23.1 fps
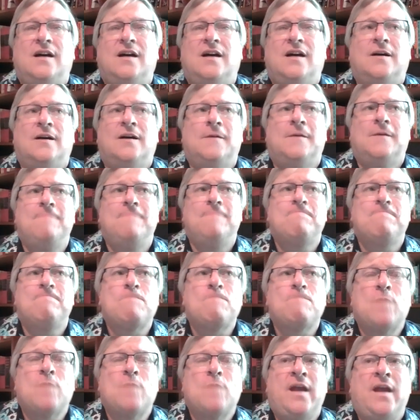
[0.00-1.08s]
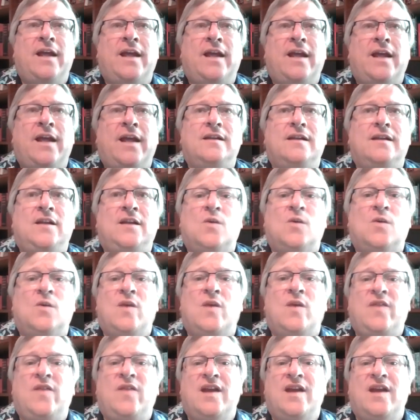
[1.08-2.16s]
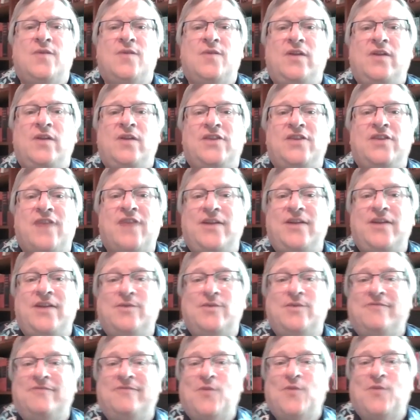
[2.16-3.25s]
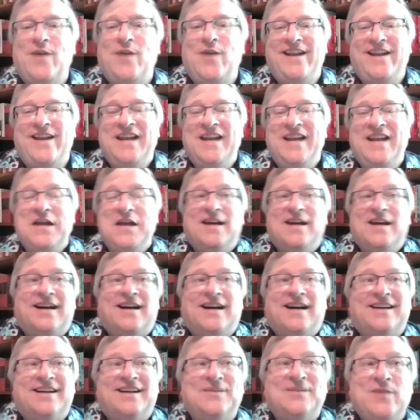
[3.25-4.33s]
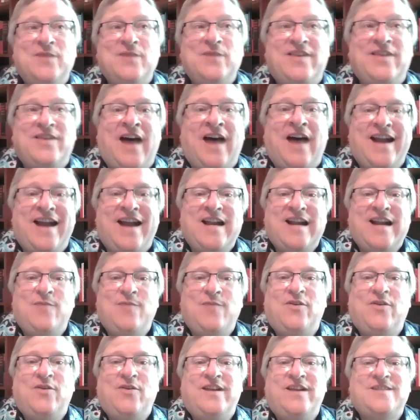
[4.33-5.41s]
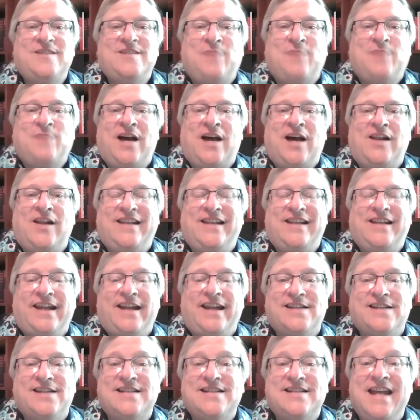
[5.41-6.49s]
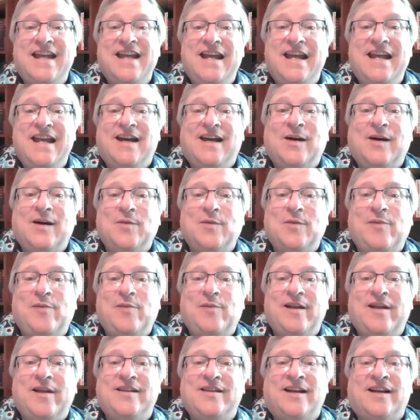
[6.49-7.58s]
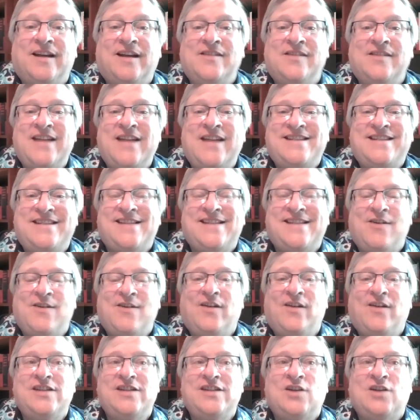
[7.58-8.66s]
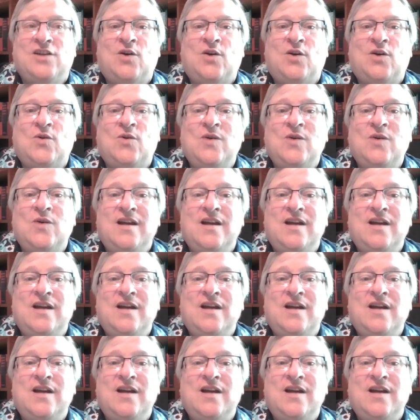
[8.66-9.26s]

And one thing I really try to avoid with high neighbor is politics, but necessarily so.